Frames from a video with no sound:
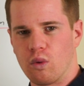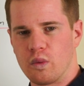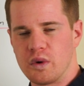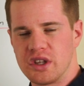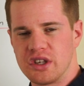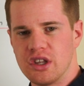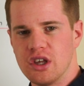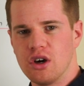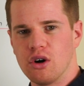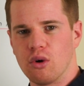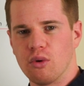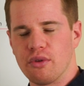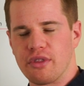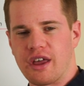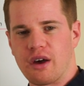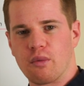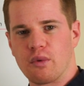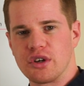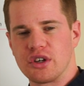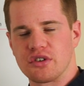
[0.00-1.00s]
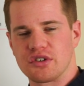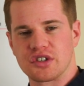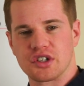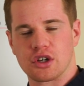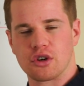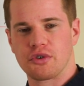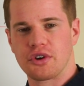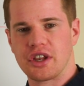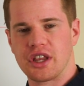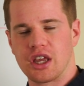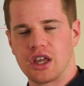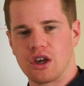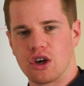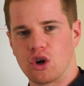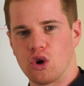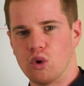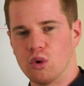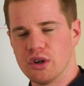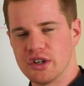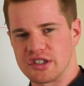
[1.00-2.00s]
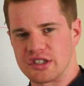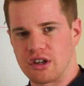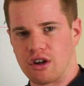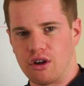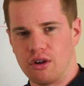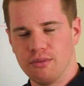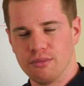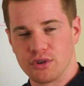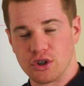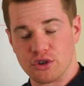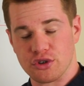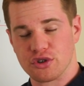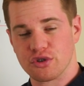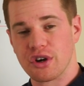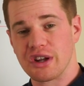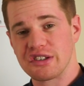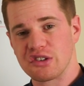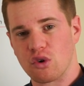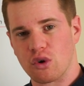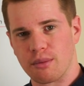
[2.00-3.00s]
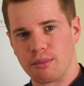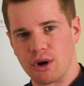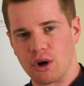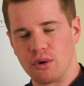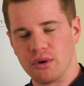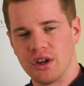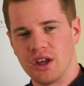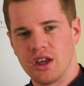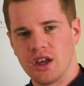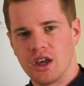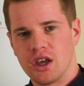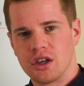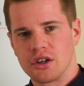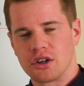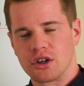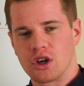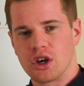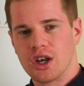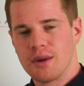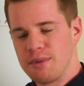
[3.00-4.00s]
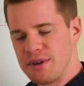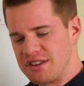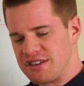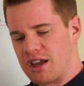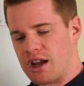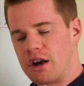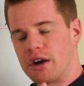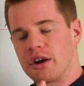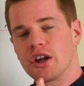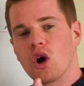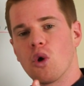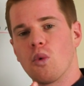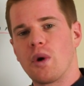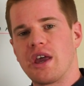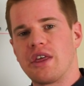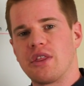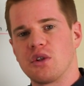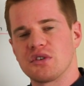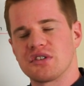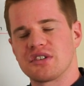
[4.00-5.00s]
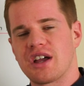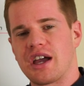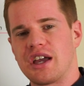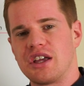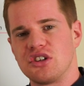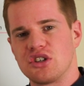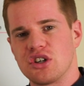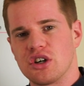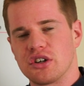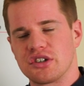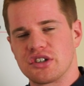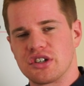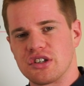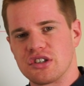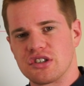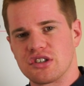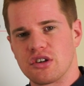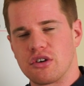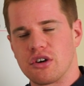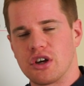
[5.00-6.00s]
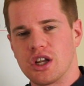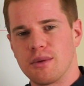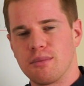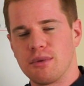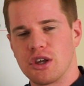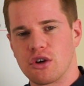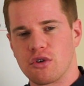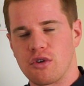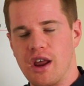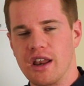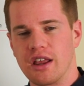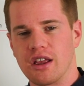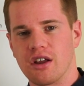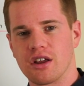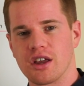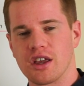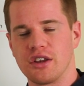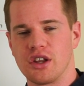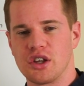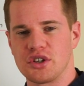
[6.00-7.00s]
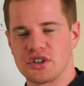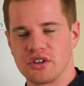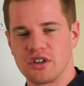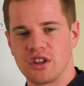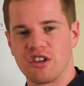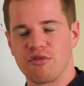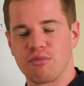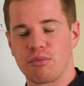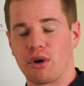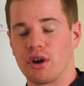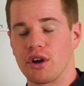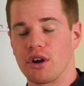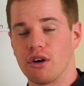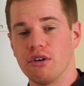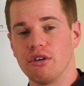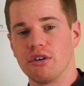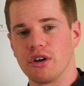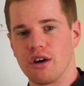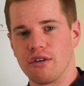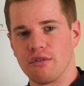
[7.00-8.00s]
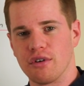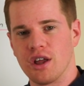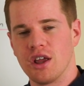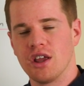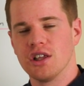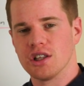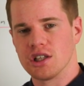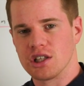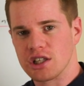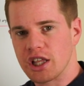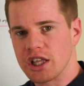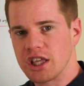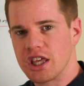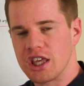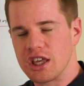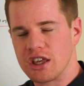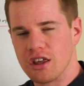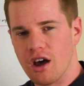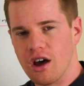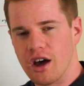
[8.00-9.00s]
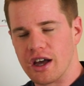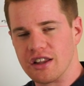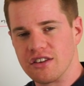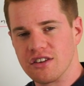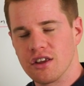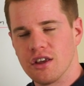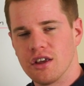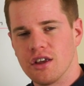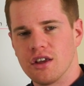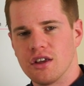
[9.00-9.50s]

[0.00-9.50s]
we know that when you're secreting cortisol, your stress hormone, you're going to be tearing away those tight junctions. So you're going to be creating a condition that you've probably heard of leaky gut.